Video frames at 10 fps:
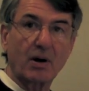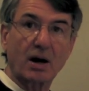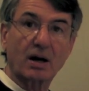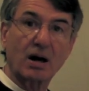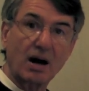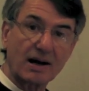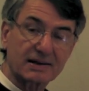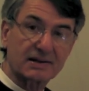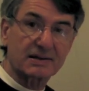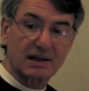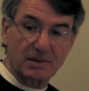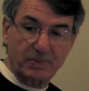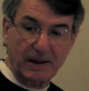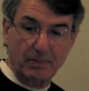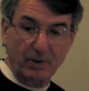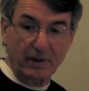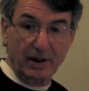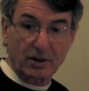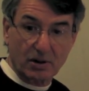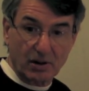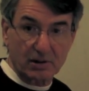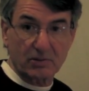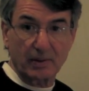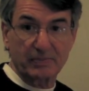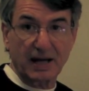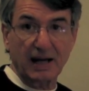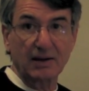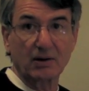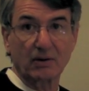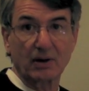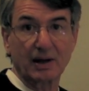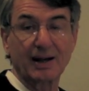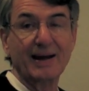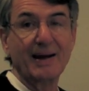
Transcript: are costs that people incur to obtain the good,